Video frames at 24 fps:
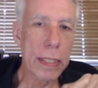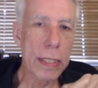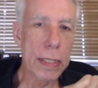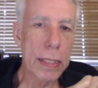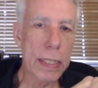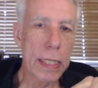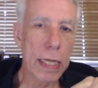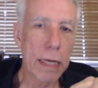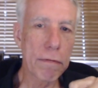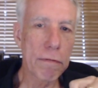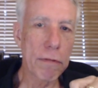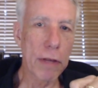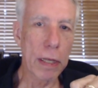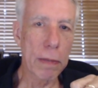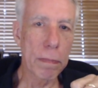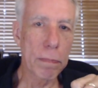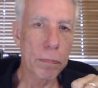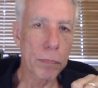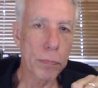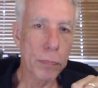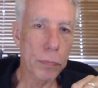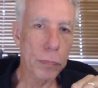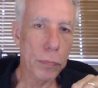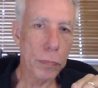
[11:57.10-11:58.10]
stuff up.
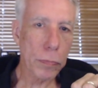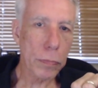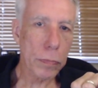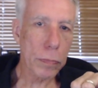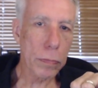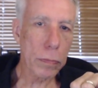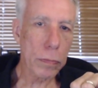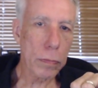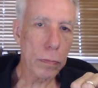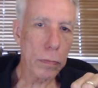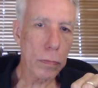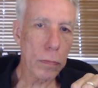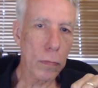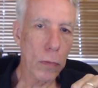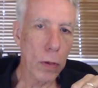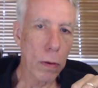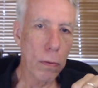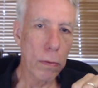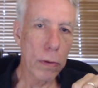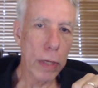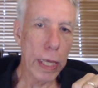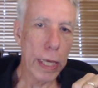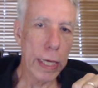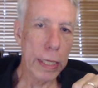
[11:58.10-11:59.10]

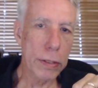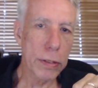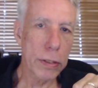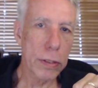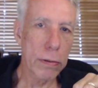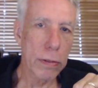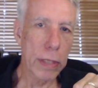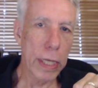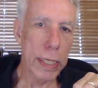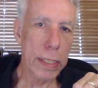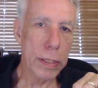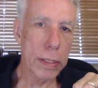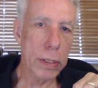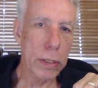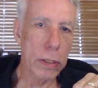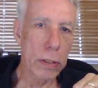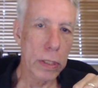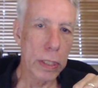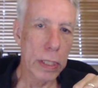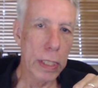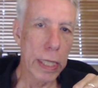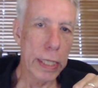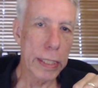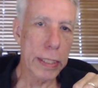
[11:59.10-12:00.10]
Okay, so that's
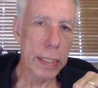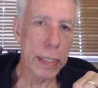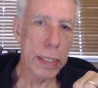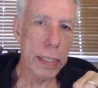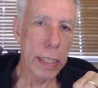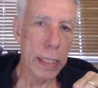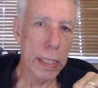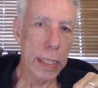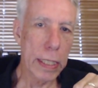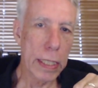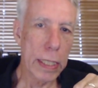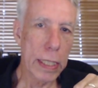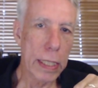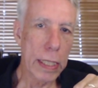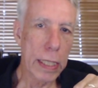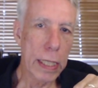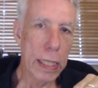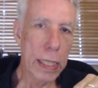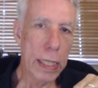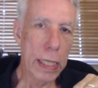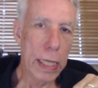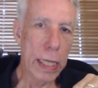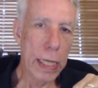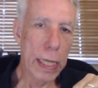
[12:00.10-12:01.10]
good. Let's
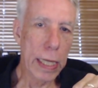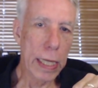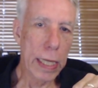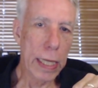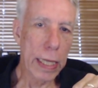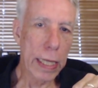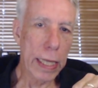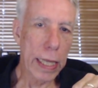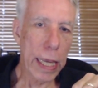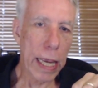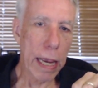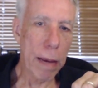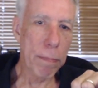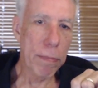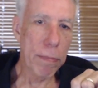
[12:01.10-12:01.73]
cap